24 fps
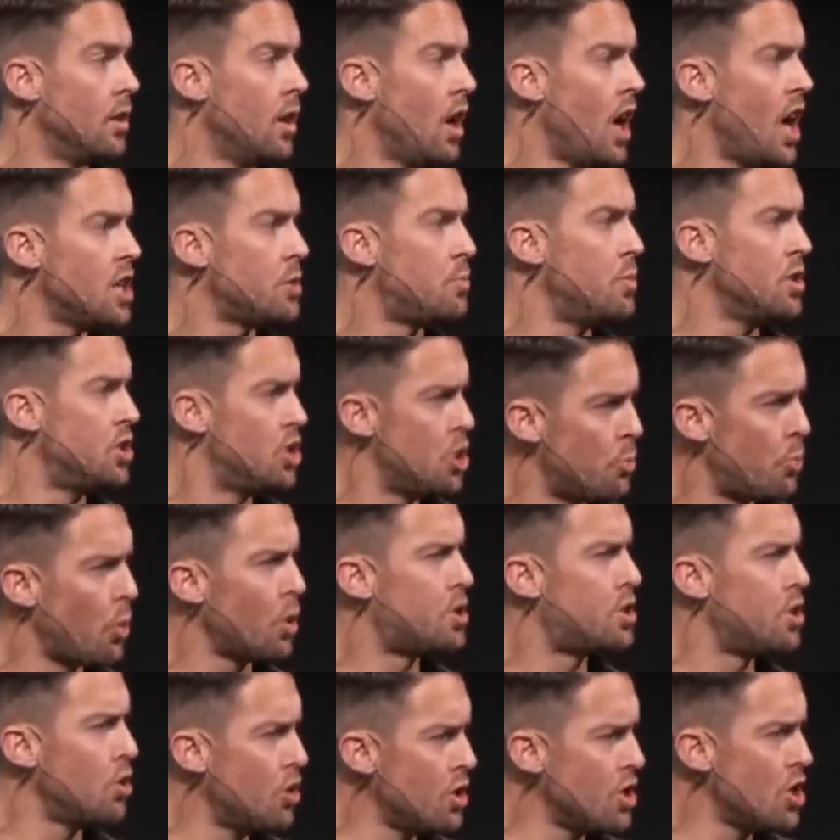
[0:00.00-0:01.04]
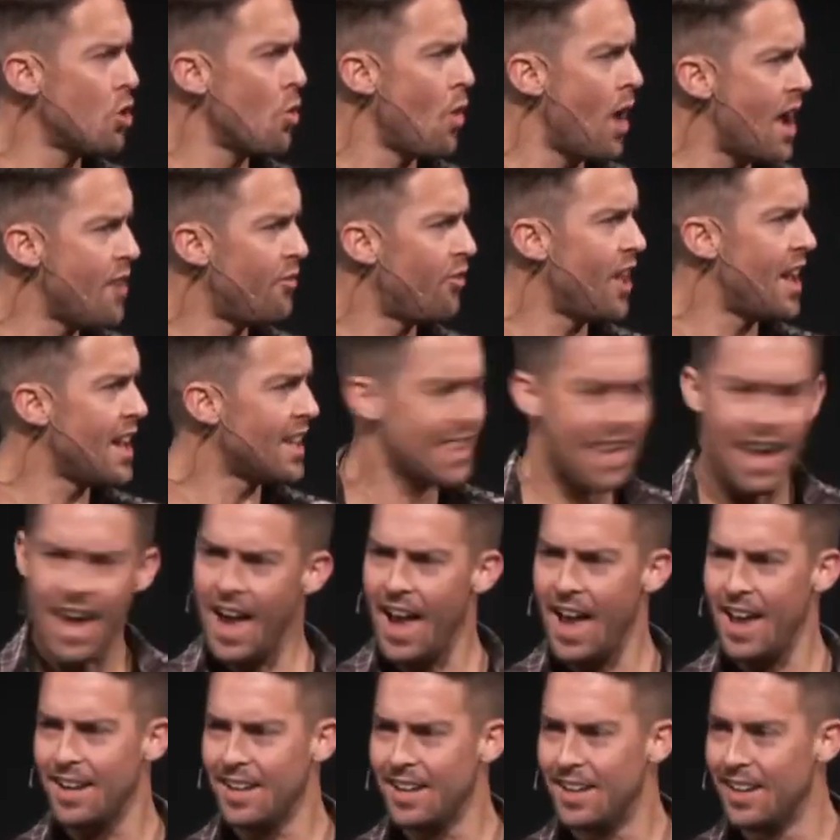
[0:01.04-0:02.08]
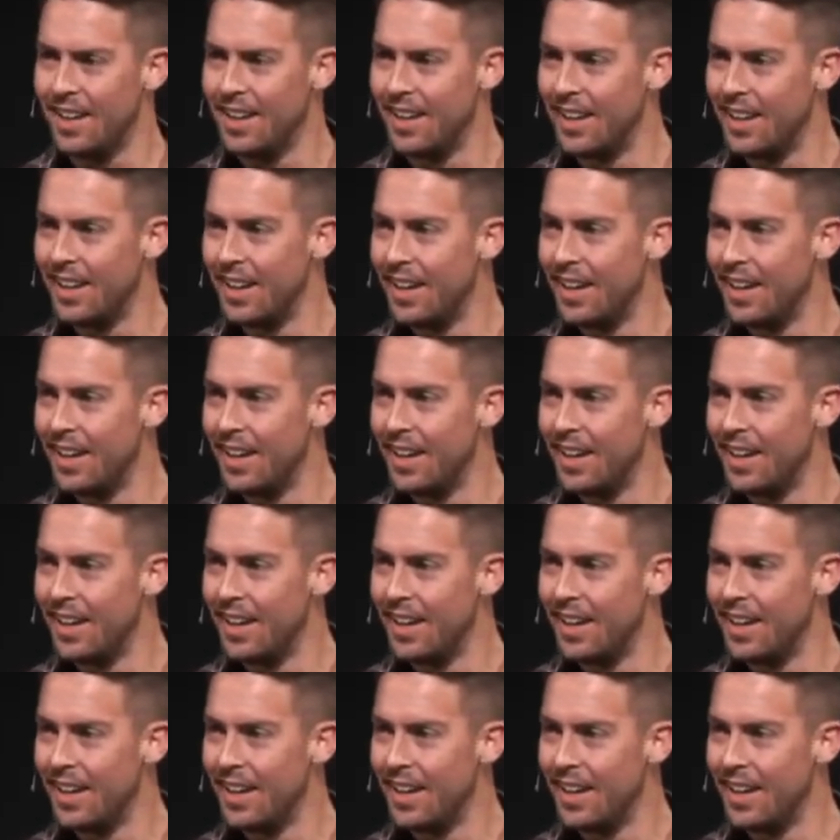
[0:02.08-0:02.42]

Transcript: Husbands, you pursuing your wife like that?